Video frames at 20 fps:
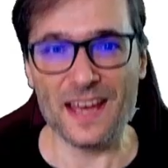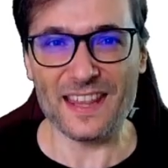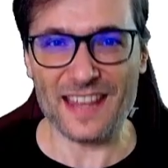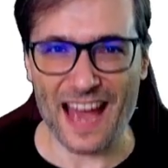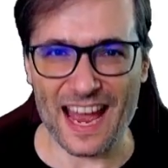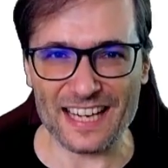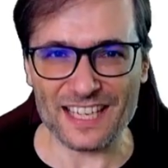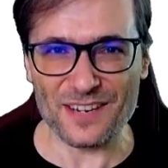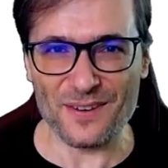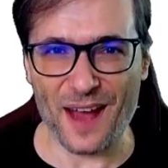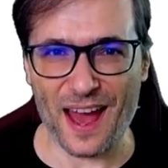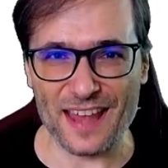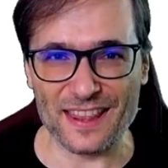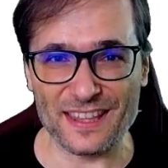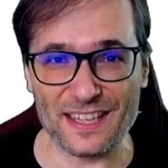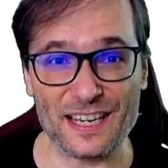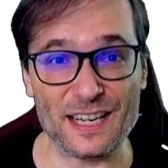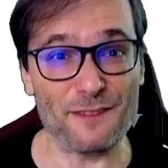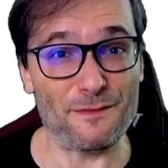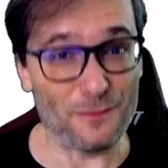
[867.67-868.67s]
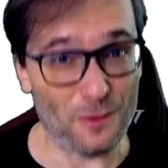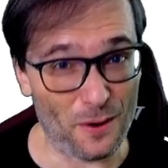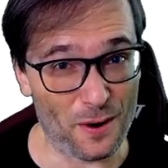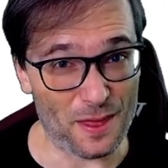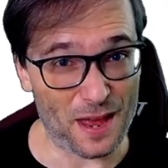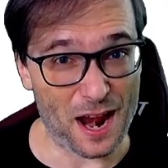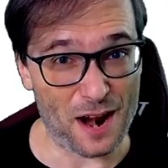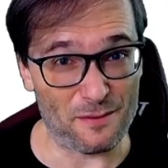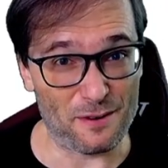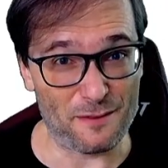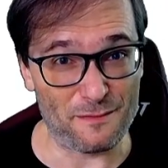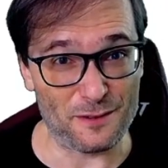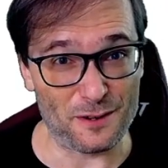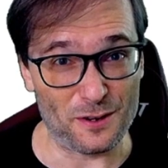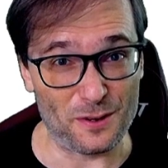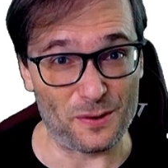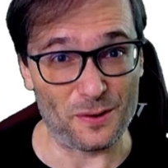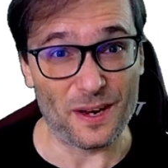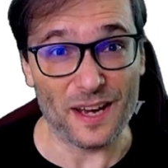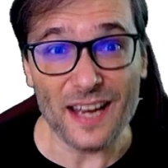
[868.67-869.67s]
Thank you, Anthony, for that
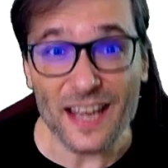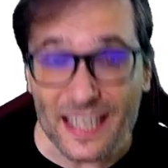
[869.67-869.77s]
review.